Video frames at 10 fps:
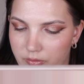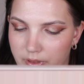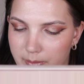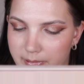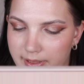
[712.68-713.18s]

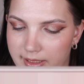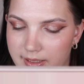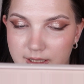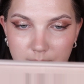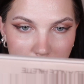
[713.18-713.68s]
reapply
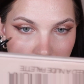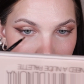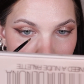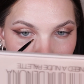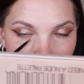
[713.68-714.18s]
this in my
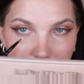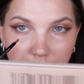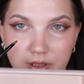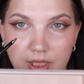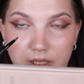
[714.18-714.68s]
inner
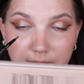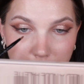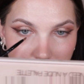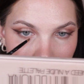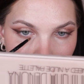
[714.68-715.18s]
corners because I
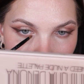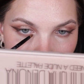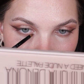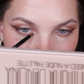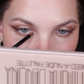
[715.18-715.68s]
feel like I
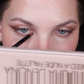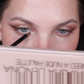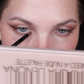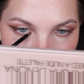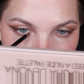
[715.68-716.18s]
lost some of it